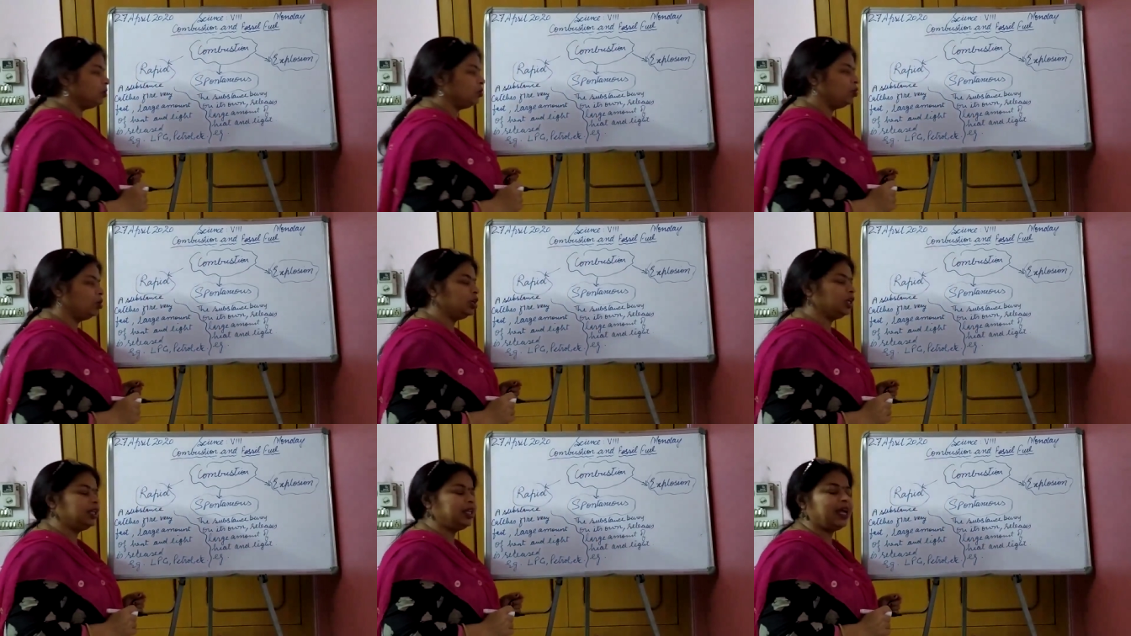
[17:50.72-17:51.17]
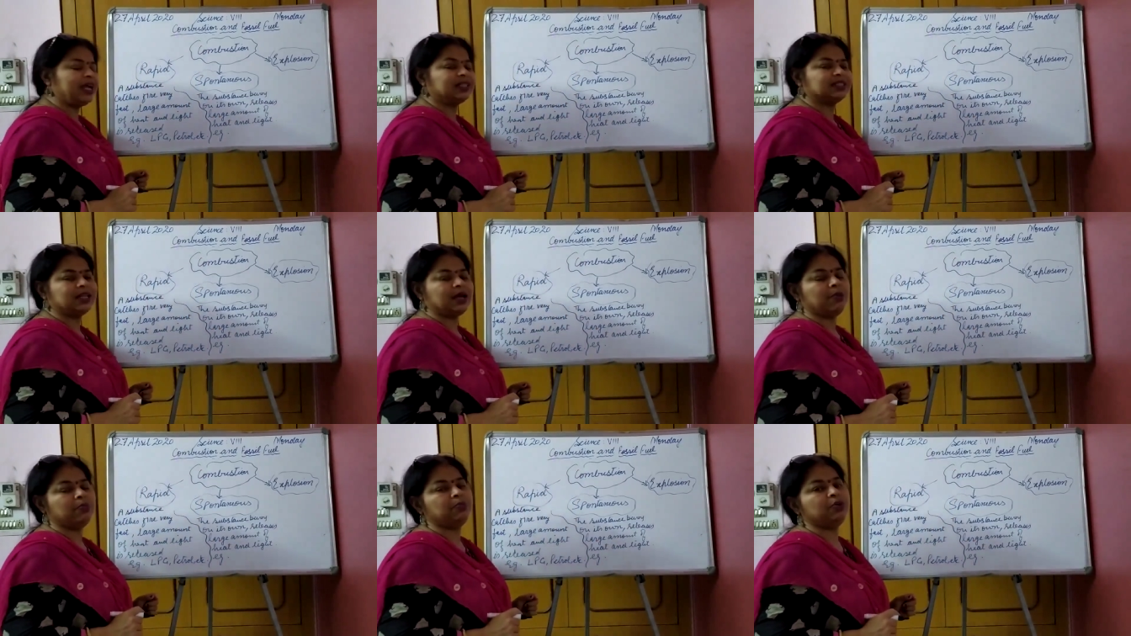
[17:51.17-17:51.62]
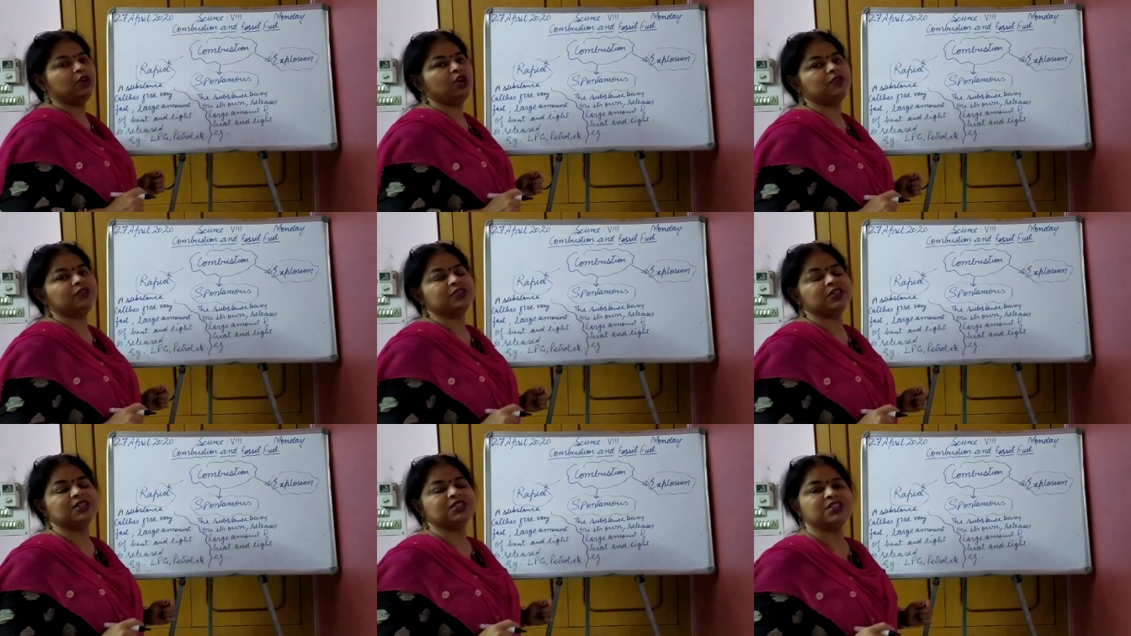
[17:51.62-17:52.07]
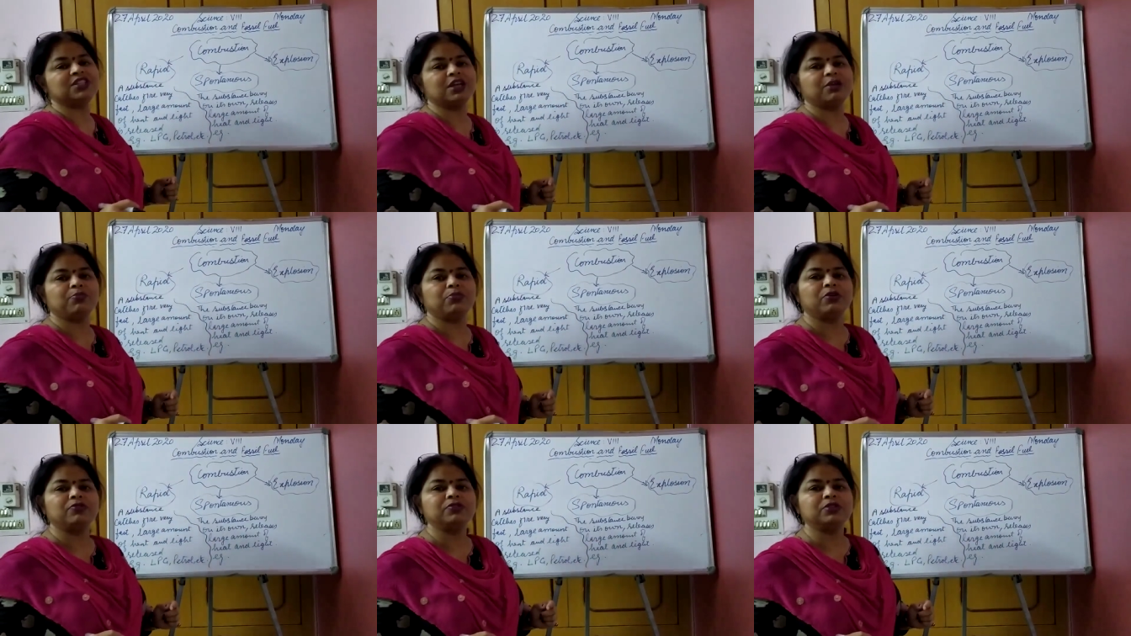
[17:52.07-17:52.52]
What are the example of such
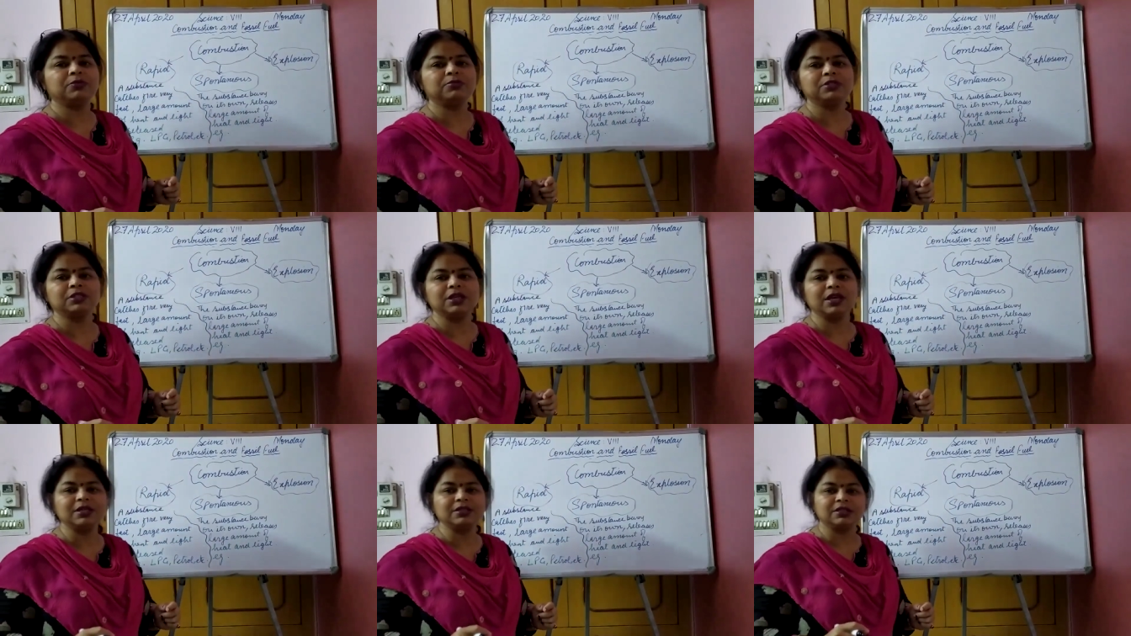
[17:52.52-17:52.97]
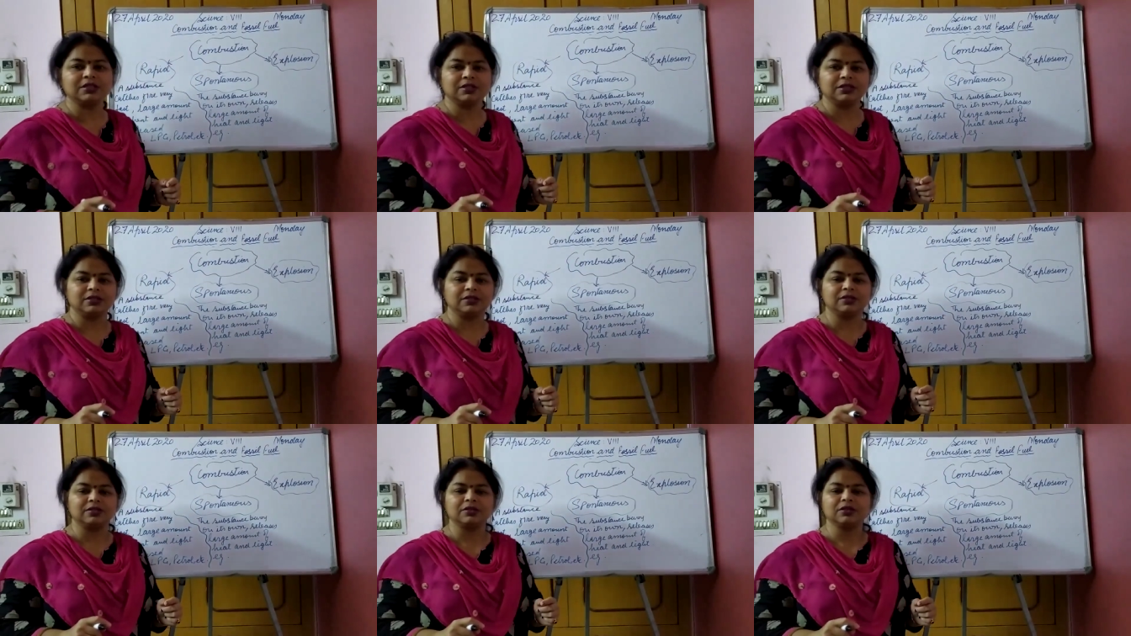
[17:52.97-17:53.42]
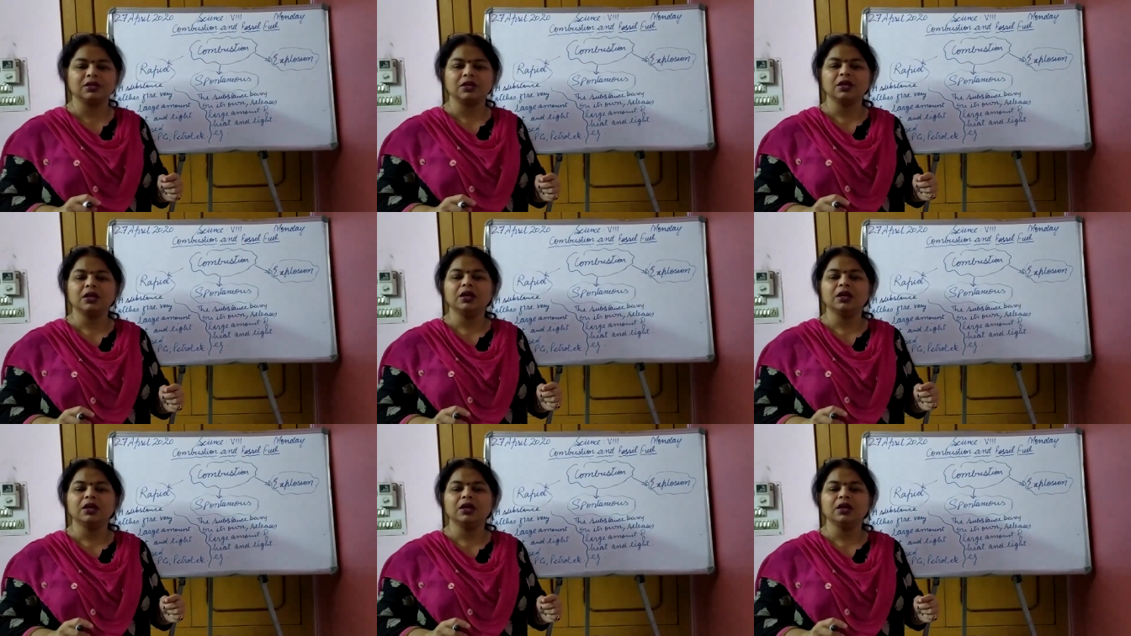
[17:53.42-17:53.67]
type of substances?